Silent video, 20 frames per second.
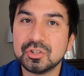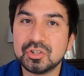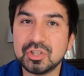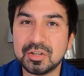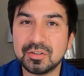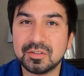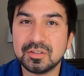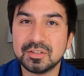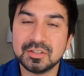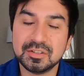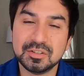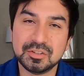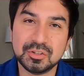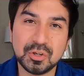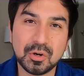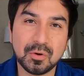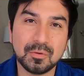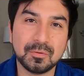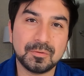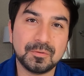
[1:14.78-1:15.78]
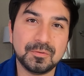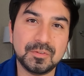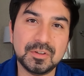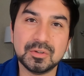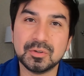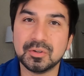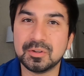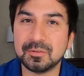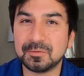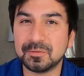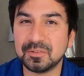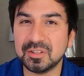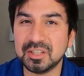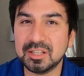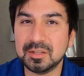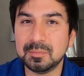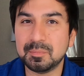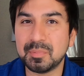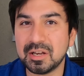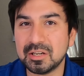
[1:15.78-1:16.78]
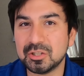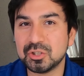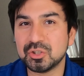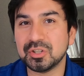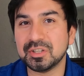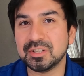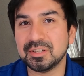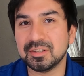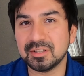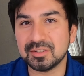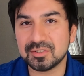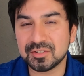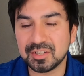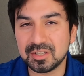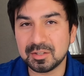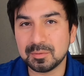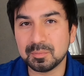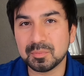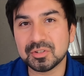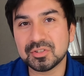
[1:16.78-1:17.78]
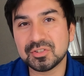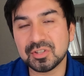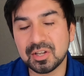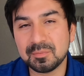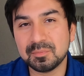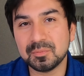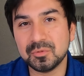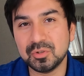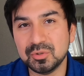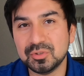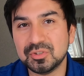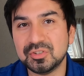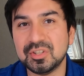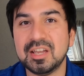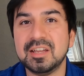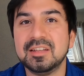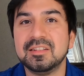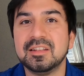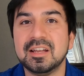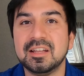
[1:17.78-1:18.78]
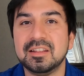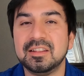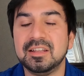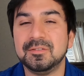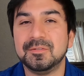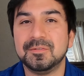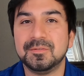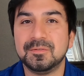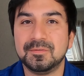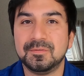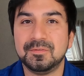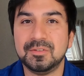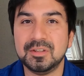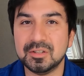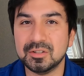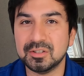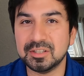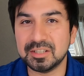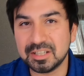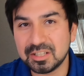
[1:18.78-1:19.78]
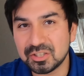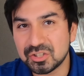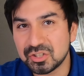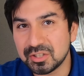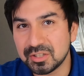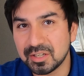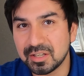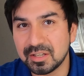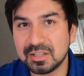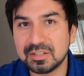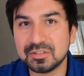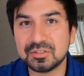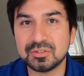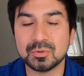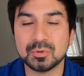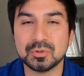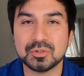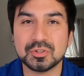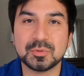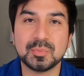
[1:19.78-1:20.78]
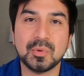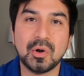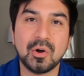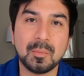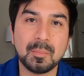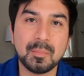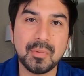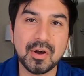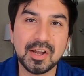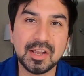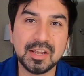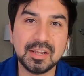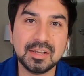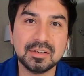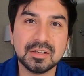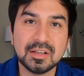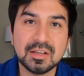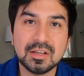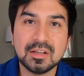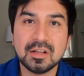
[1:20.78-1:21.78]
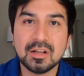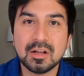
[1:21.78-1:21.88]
Generally, you don't feel the flea penetrating the skin, but some do say that they feel an itchiness or a small bite.